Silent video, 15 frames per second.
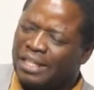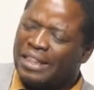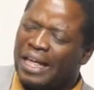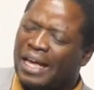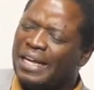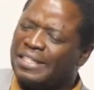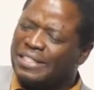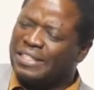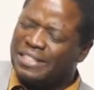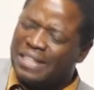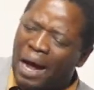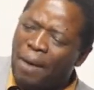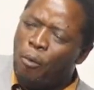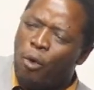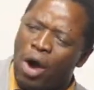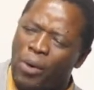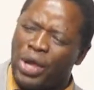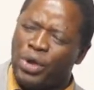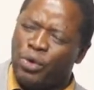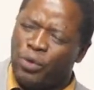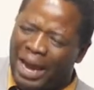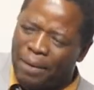There is somewhere where
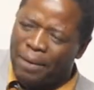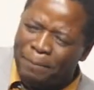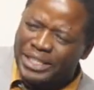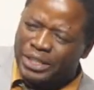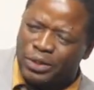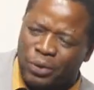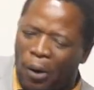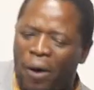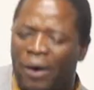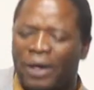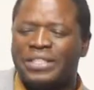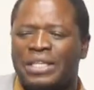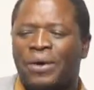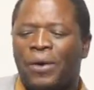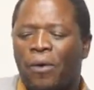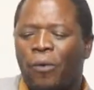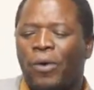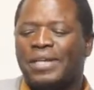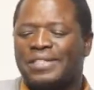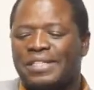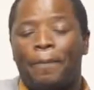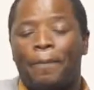you can meet God who
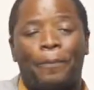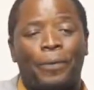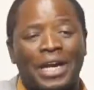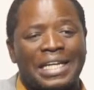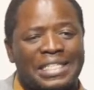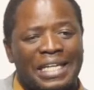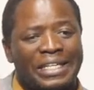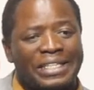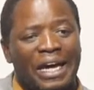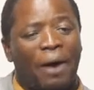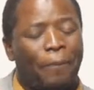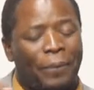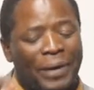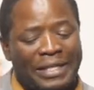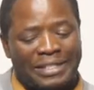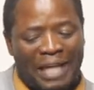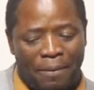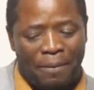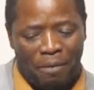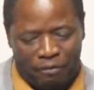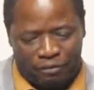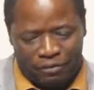is a present help in
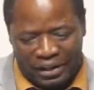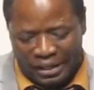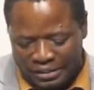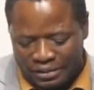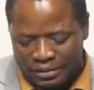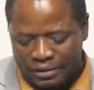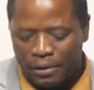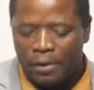time of need.